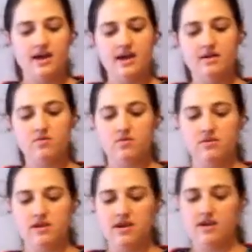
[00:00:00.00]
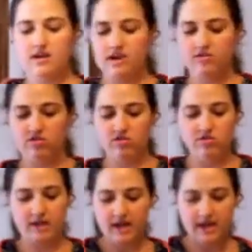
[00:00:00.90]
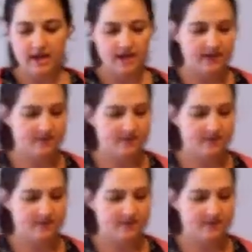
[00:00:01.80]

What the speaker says: I will take a toothpick,